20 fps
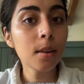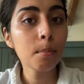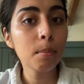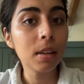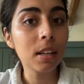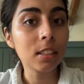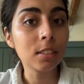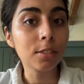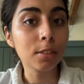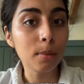
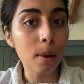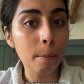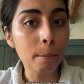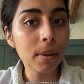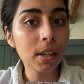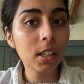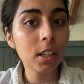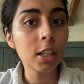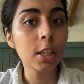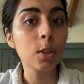because
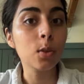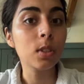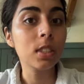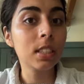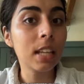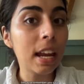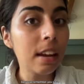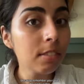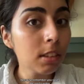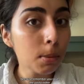remember, you
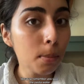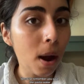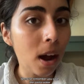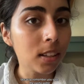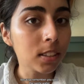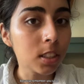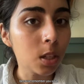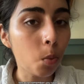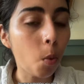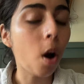save the
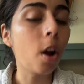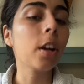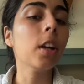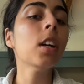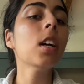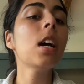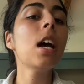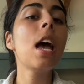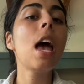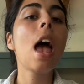pasta water
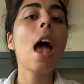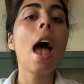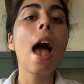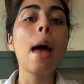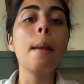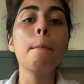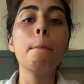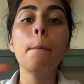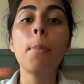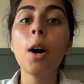
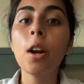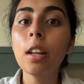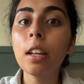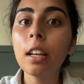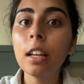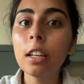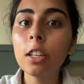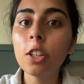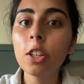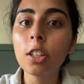and put it
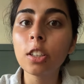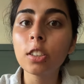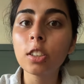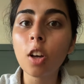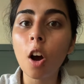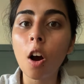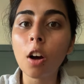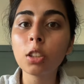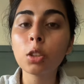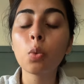into your
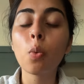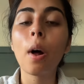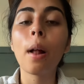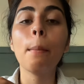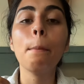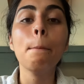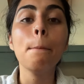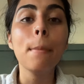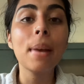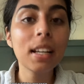sauce while
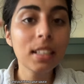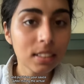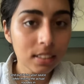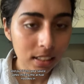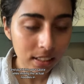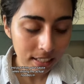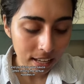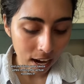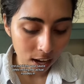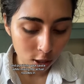mixing
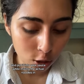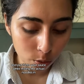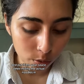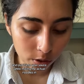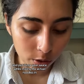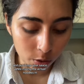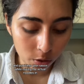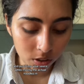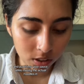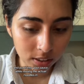the actual
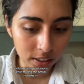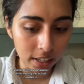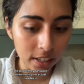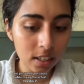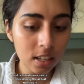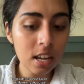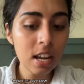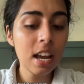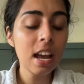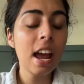noodles in.
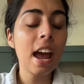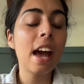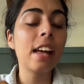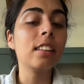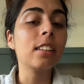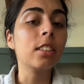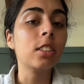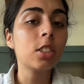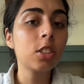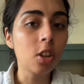And
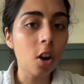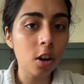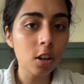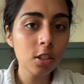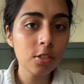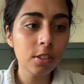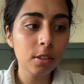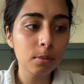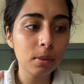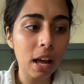the starch
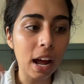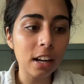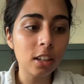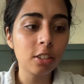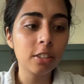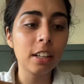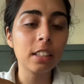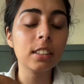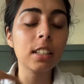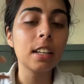from that
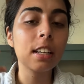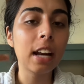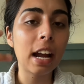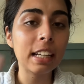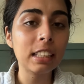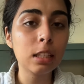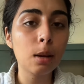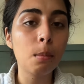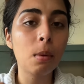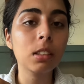creates a
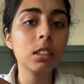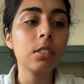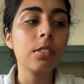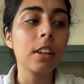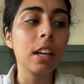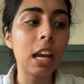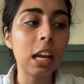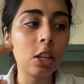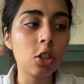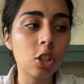nice
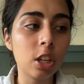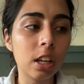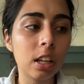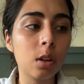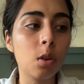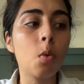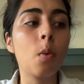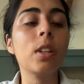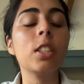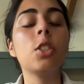emulsification
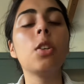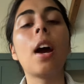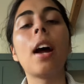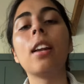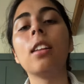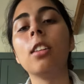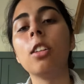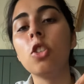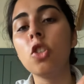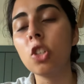once you add
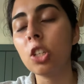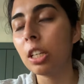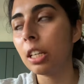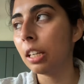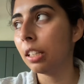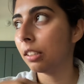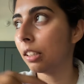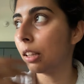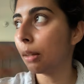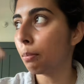in the
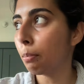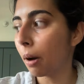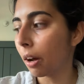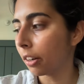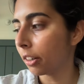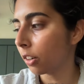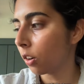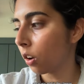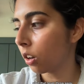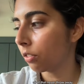cheese and the butter
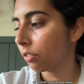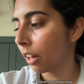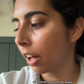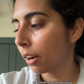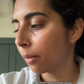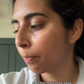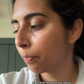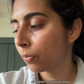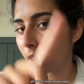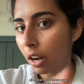and all of that.
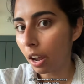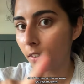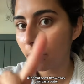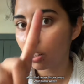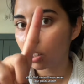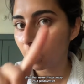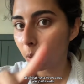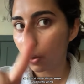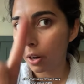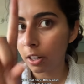Never
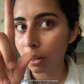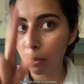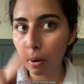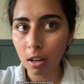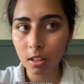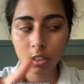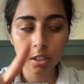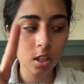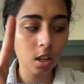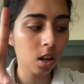throw away your
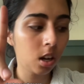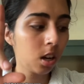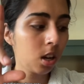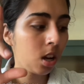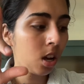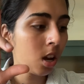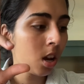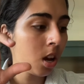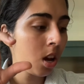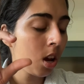pasta
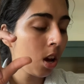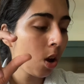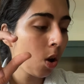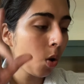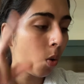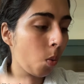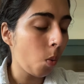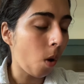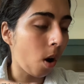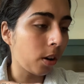
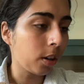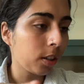water.